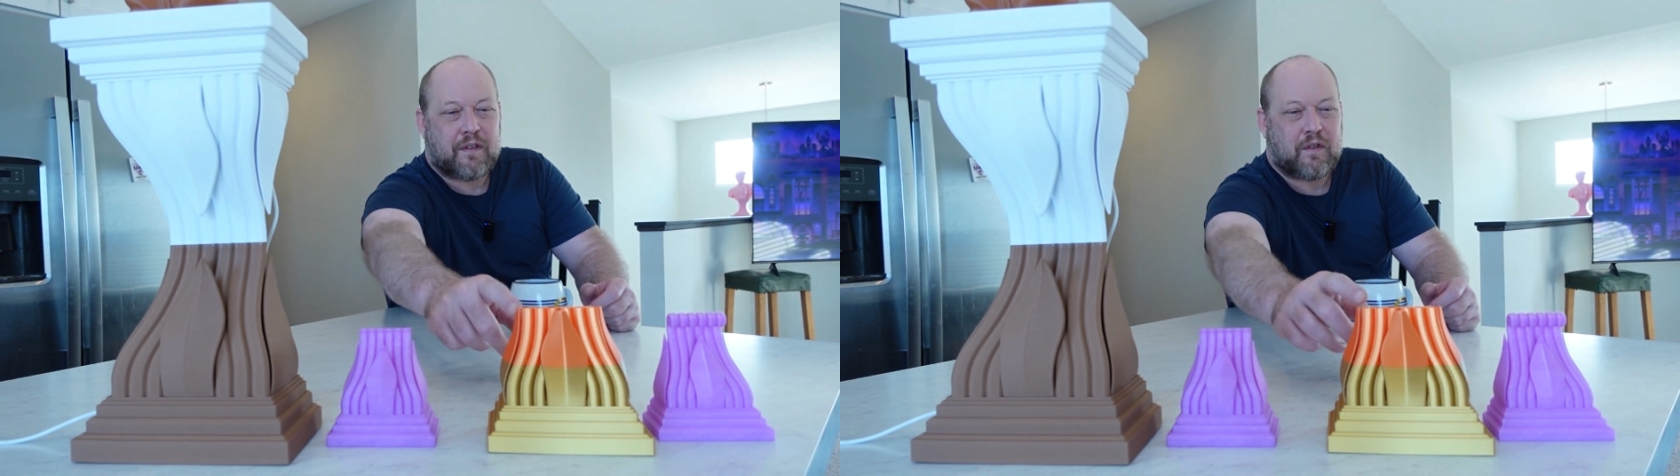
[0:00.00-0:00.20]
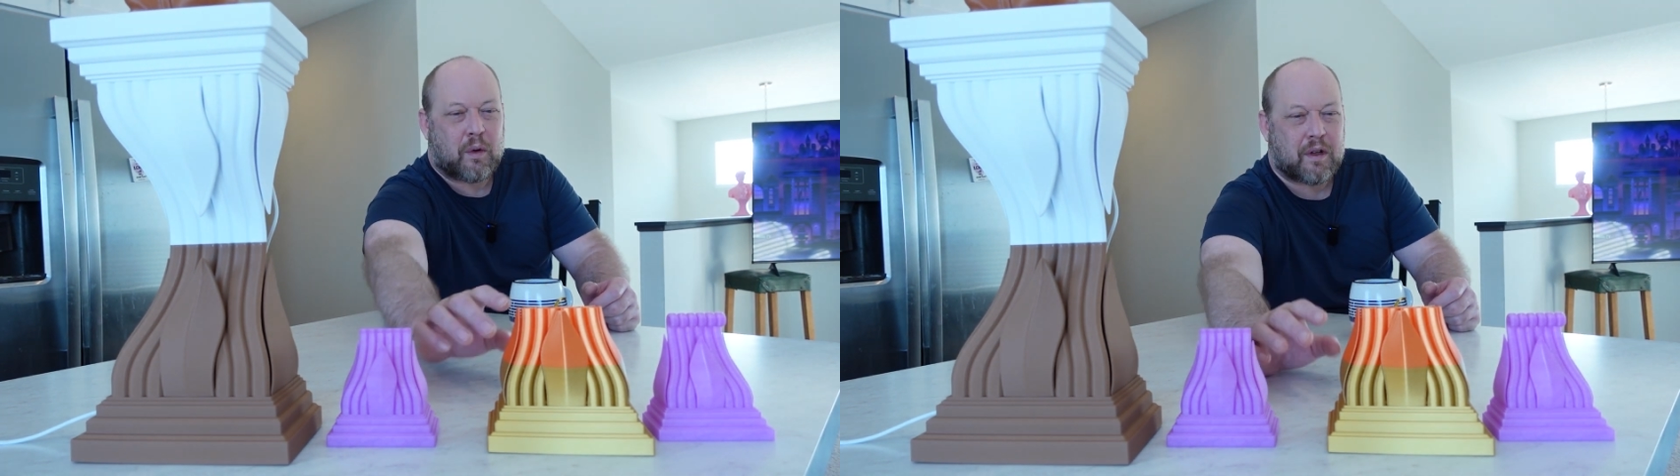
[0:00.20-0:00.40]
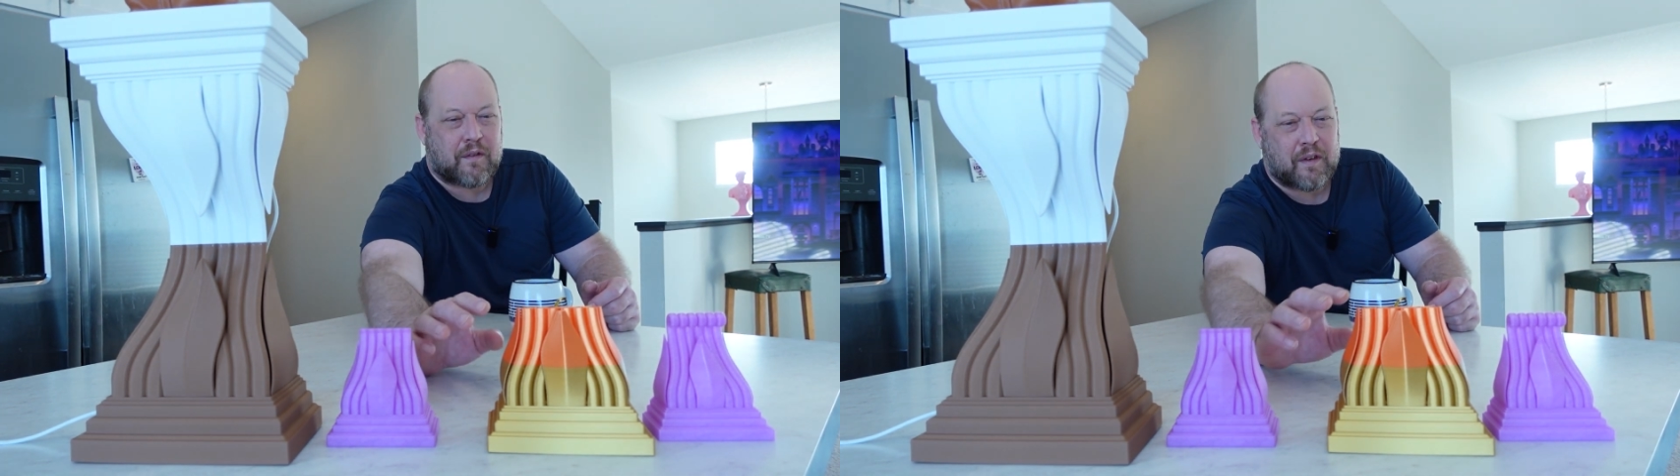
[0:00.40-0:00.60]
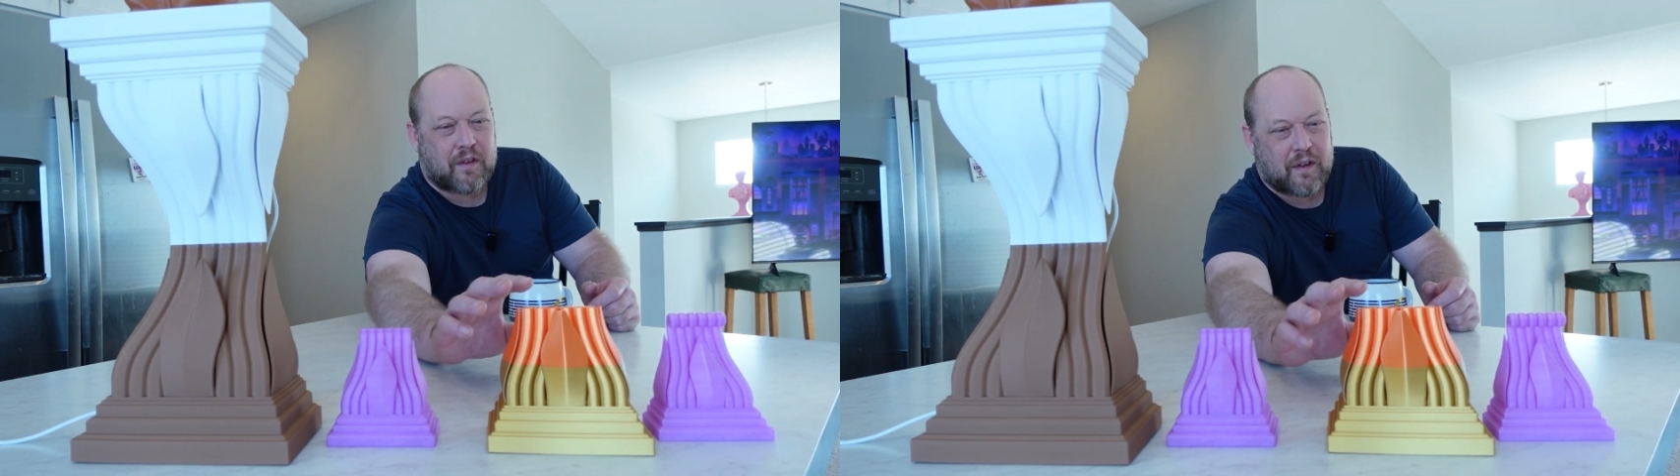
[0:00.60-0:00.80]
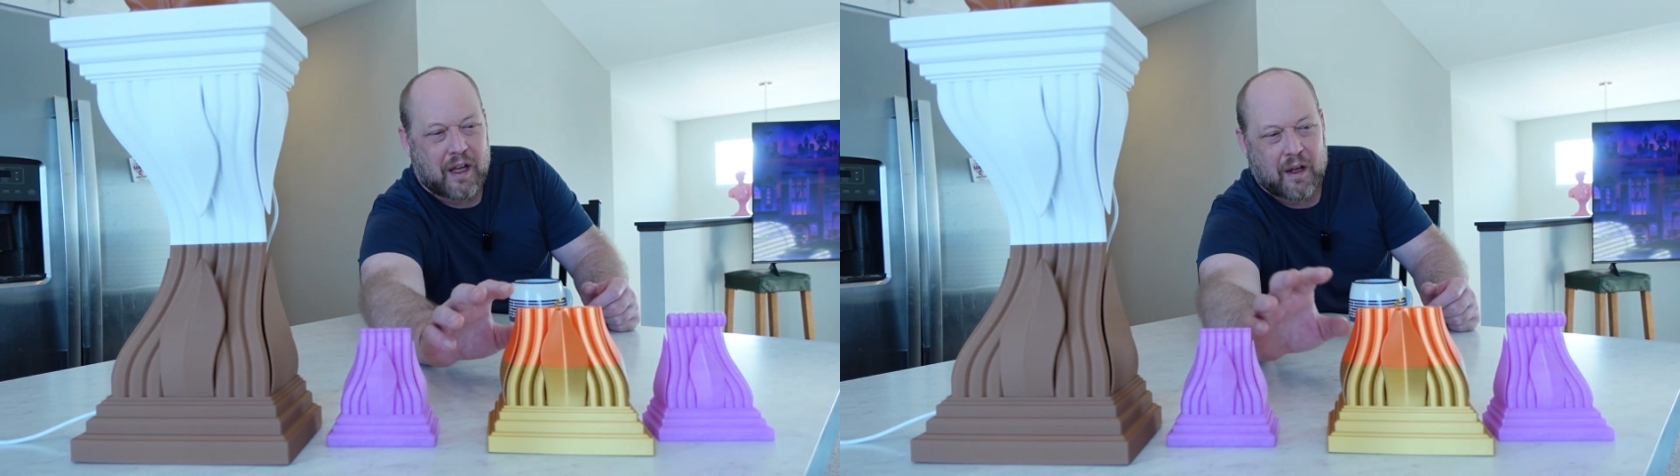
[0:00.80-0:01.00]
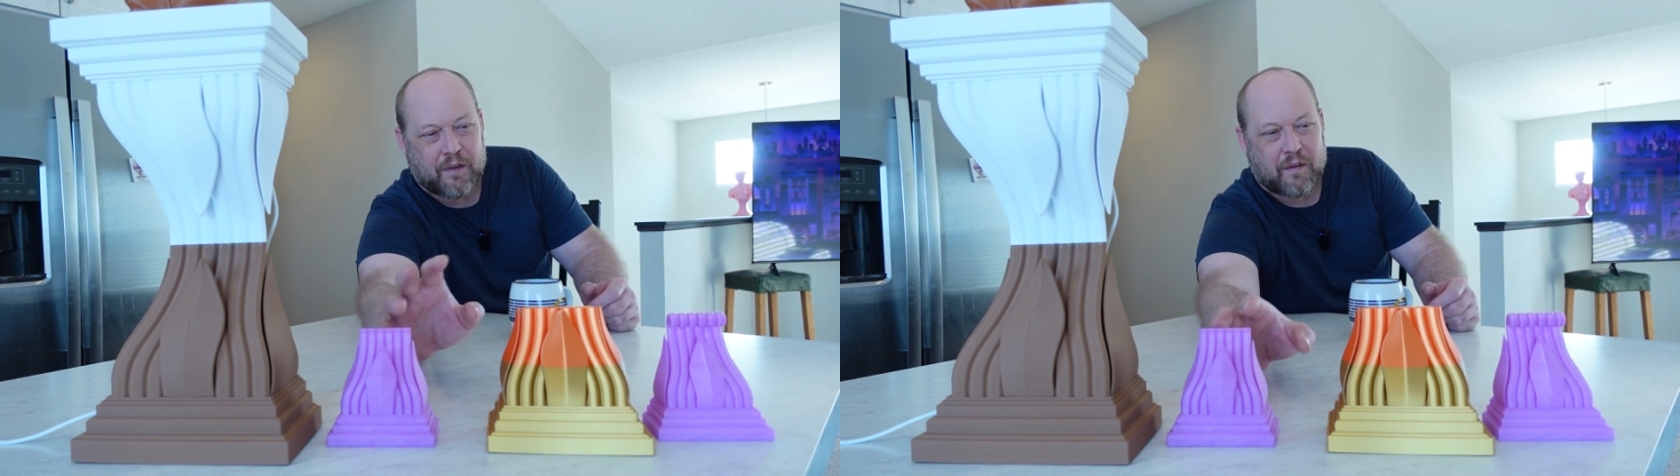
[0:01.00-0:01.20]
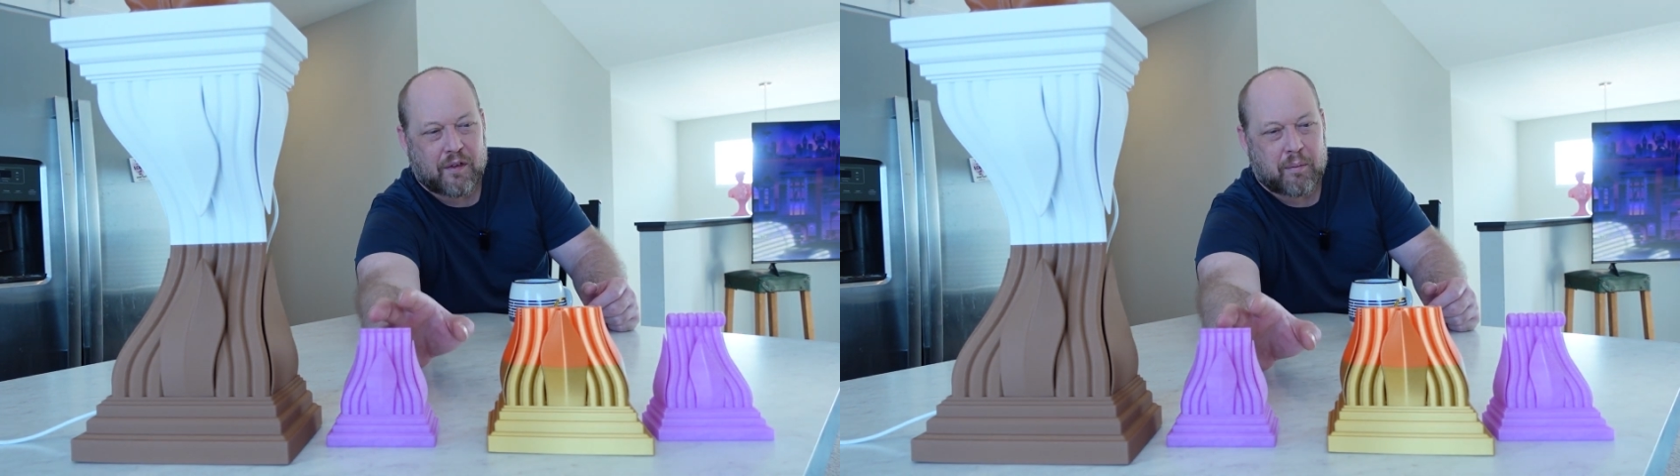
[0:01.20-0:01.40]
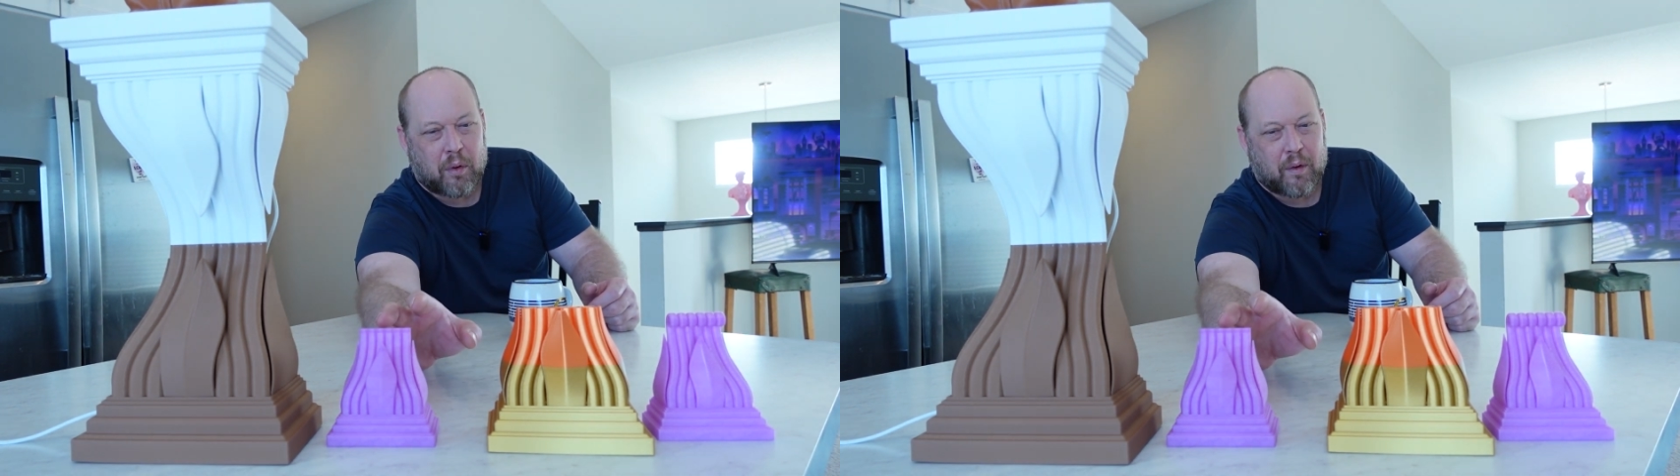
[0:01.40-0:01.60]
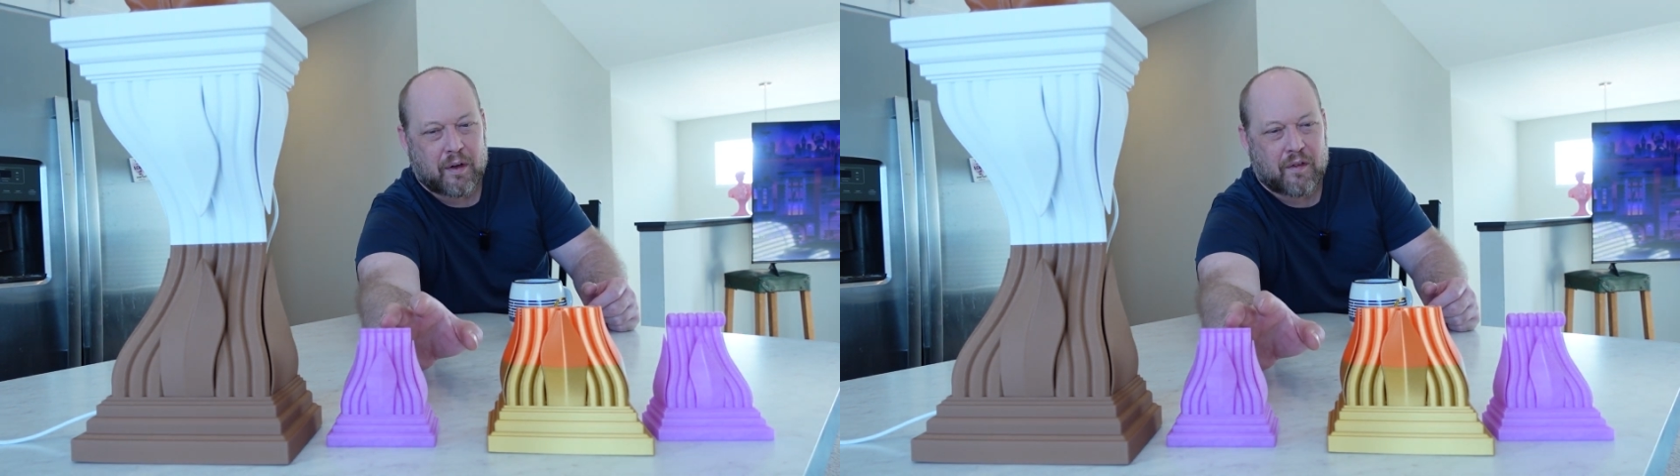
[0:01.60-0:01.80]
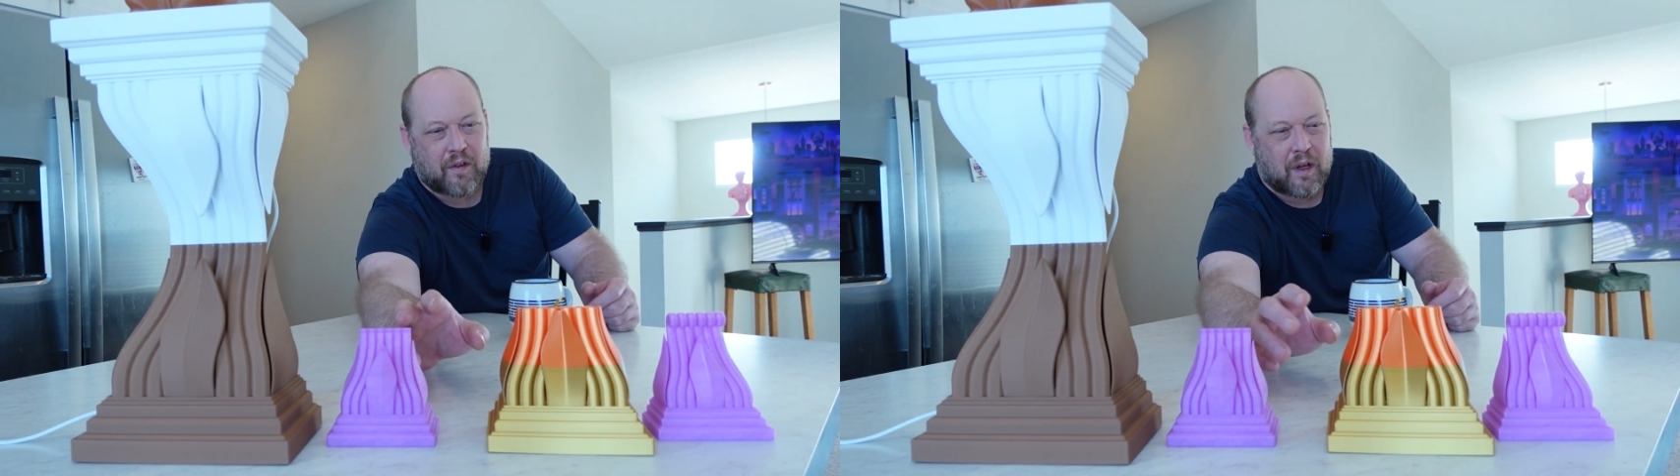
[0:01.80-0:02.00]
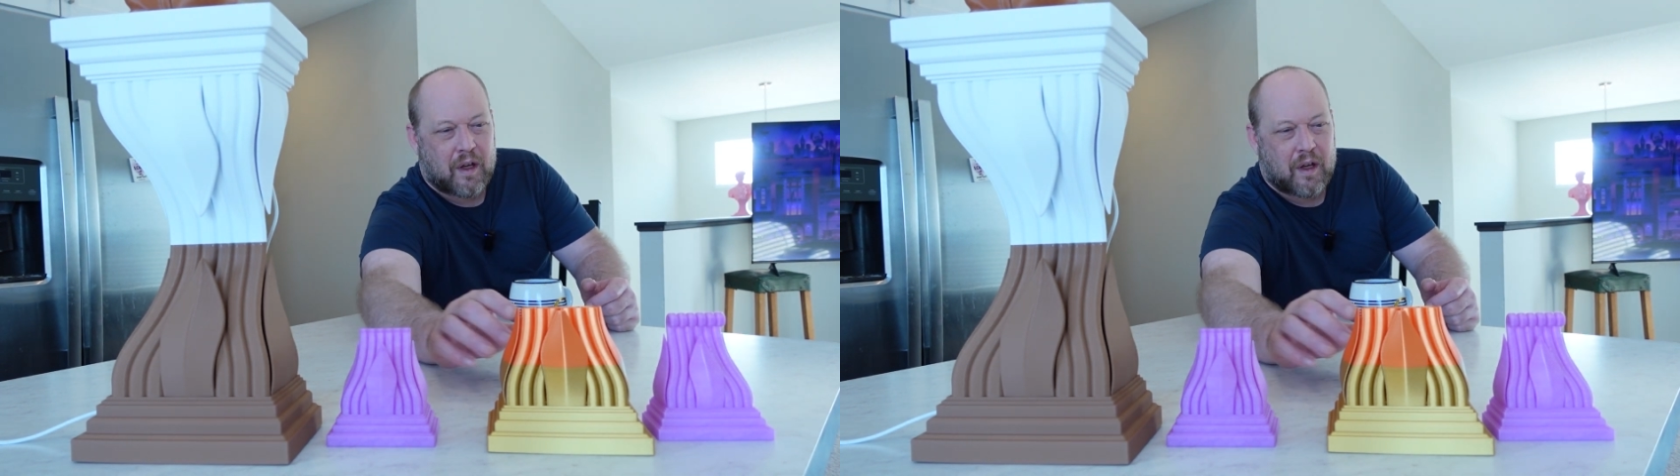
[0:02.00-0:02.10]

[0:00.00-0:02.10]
4 different styles of supports